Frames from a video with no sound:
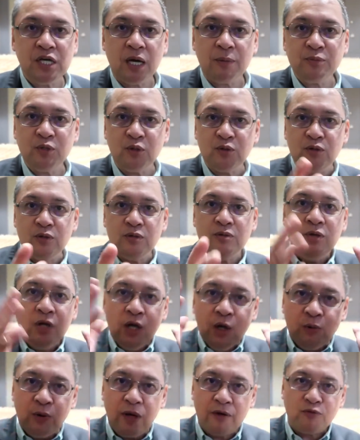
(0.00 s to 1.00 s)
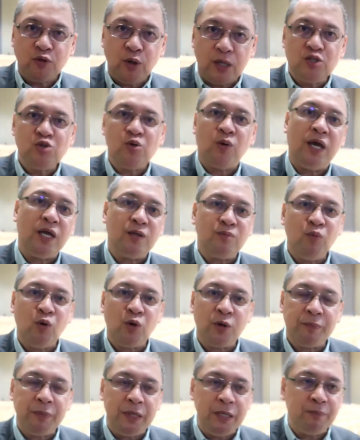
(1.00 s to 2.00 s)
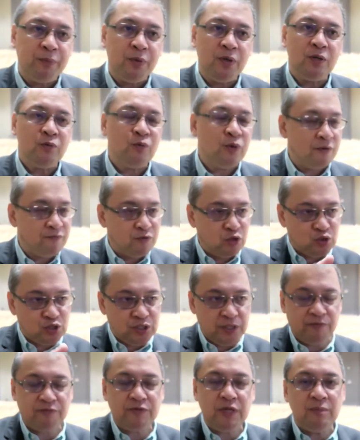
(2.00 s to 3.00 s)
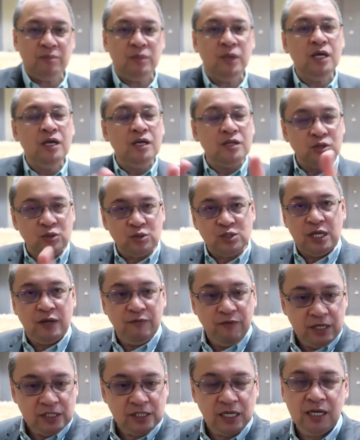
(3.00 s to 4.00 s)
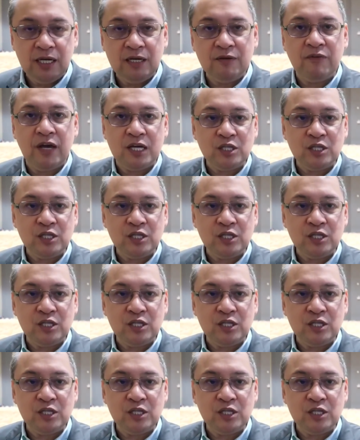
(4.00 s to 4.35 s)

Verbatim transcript: tough job to do. We have to educate more people. We have to shift them to savings